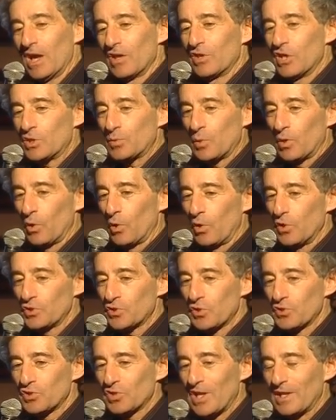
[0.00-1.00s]
This one will
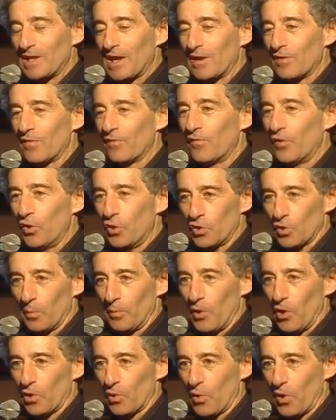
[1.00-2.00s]
also send out vertical
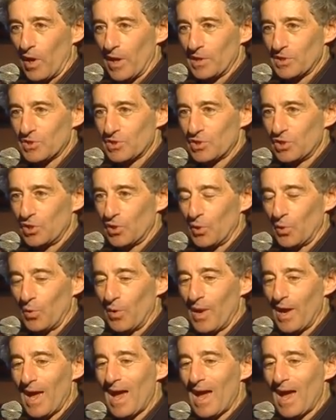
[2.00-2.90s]
polarized, too.